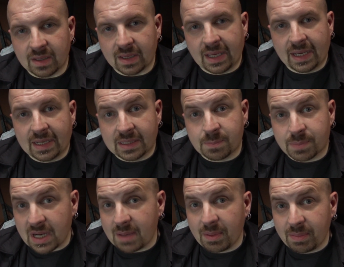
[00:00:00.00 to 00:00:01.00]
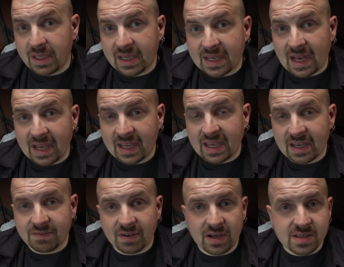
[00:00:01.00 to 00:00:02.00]
And probably guy
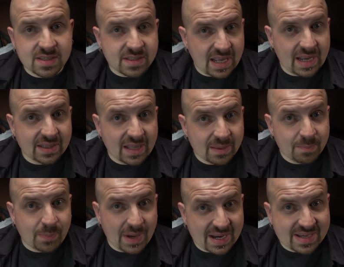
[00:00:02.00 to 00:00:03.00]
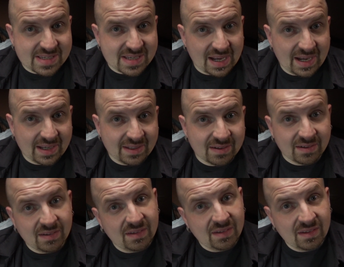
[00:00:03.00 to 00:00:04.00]
have a stain on backside
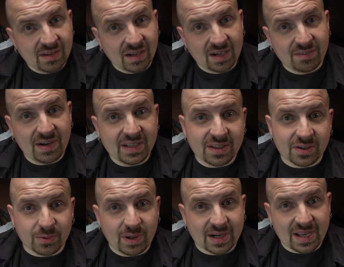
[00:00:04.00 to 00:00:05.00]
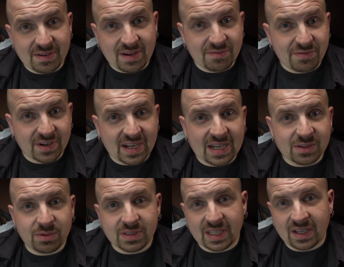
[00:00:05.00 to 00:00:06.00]
of underwear. I forgot
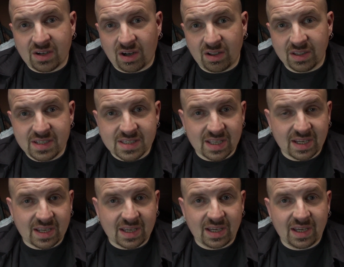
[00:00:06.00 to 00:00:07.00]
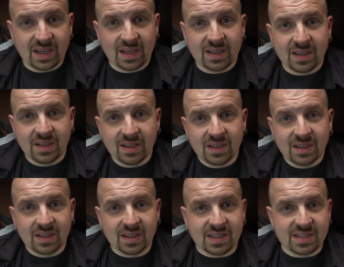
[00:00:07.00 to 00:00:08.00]
what they call his, like,
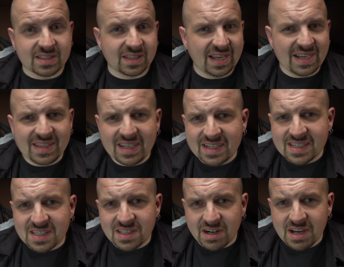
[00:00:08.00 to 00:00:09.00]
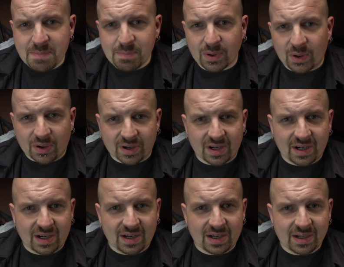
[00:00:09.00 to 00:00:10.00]
his landing strip
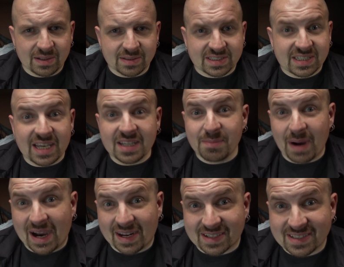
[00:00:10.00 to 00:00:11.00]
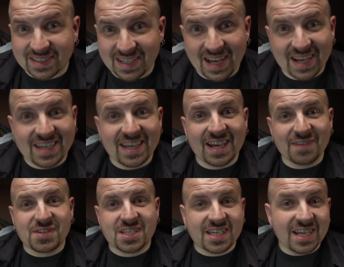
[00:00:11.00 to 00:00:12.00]
or skid marks. Yeah, he have
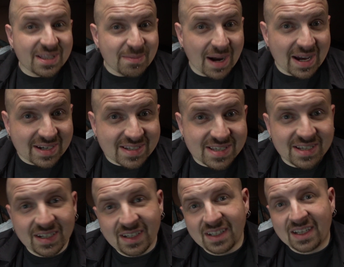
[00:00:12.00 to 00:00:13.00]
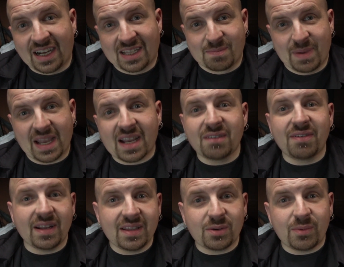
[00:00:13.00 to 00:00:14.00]
skid marks on back of
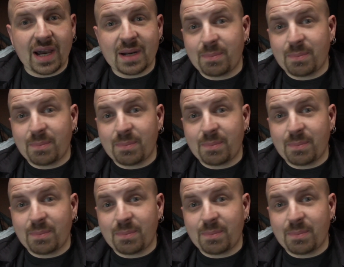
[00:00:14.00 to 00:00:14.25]
underwear.